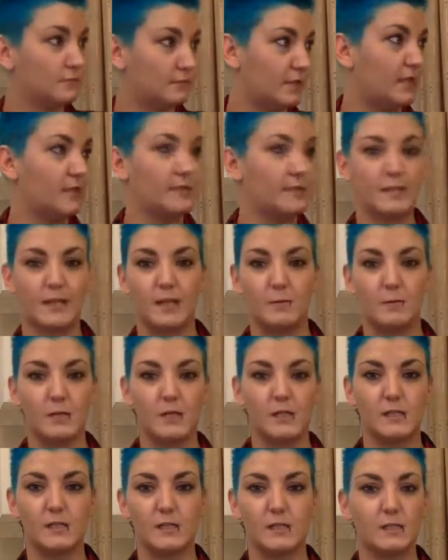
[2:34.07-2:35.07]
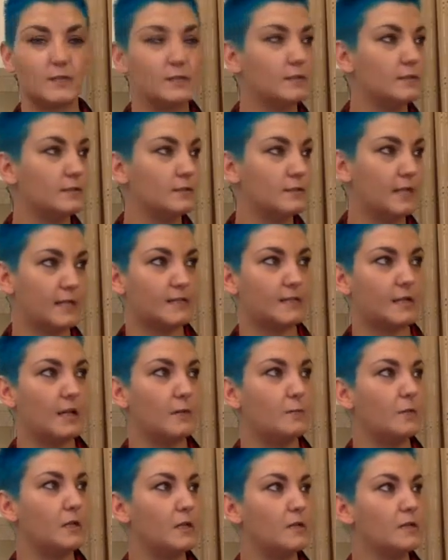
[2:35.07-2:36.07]
that's a gay place, that's a
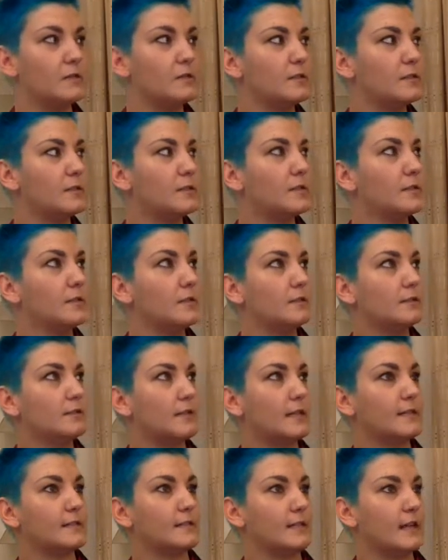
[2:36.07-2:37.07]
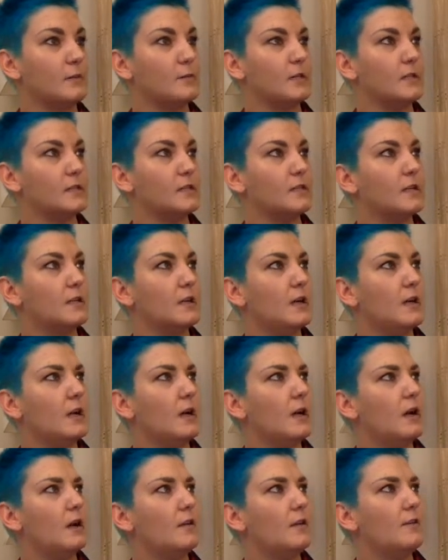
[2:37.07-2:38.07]
gay place, that's a gay place,
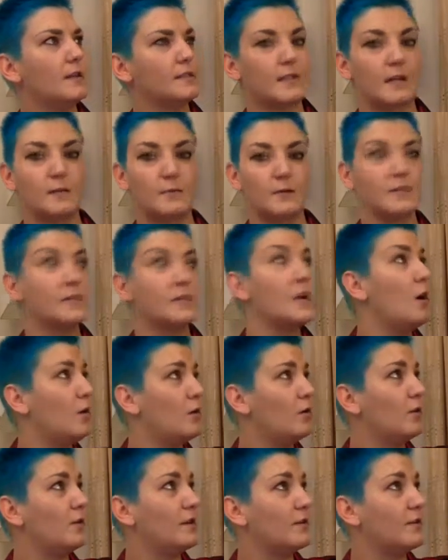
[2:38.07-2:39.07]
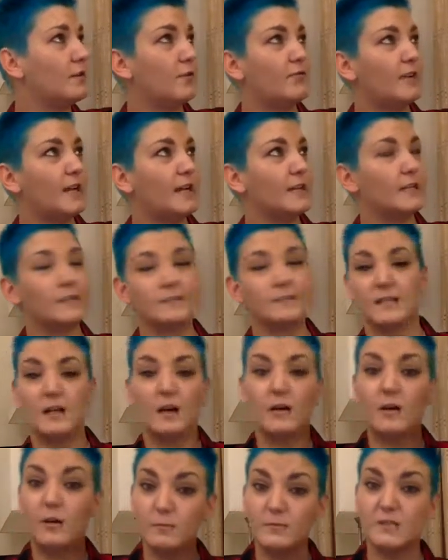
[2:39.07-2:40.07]
that's a gay place. Oh, look, they've got a flag out there.
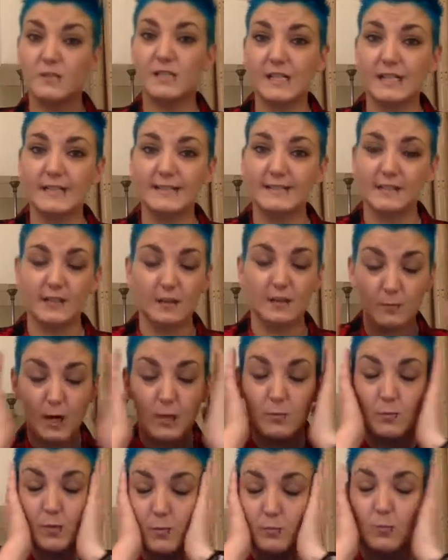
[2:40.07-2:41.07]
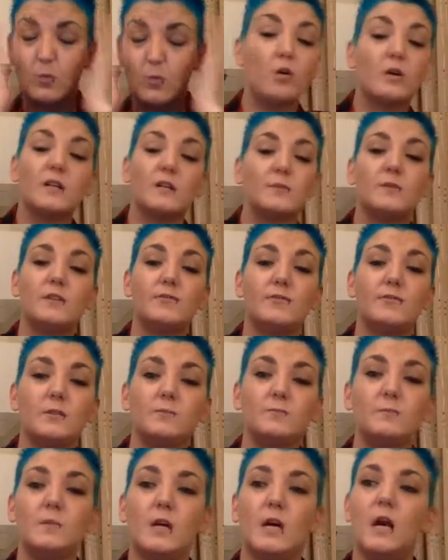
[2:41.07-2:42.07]
And I'm sitting, I'm walking with
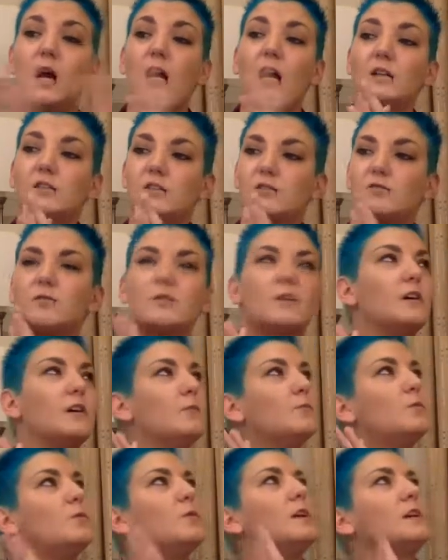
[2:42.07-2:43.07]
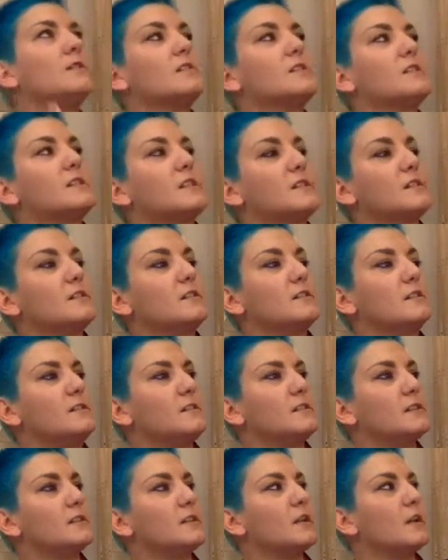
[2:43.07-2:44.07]
him and sort of going, well, hang on a second,
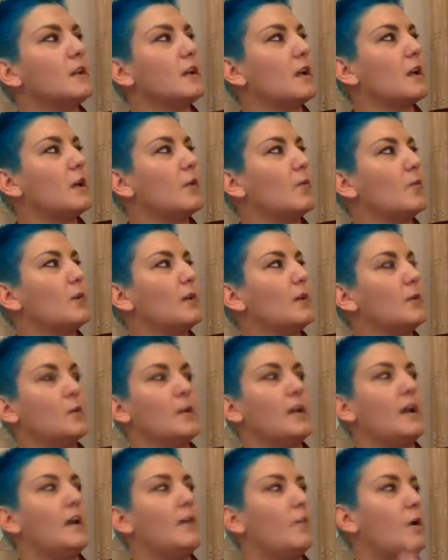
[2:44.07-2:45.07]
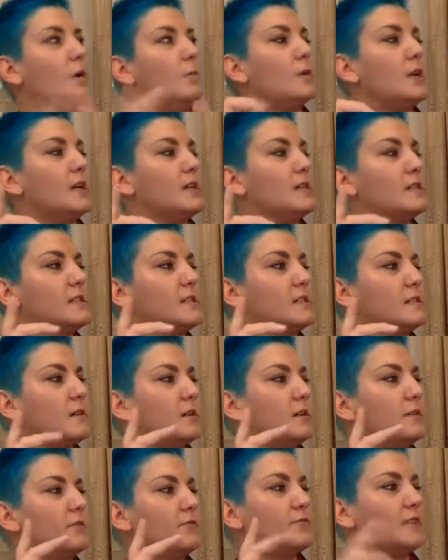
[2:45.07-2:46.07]
because we have one place and it's
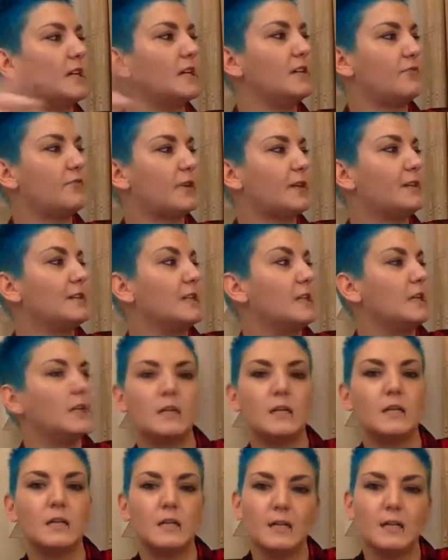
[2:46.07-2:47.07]
kind of gay friendly.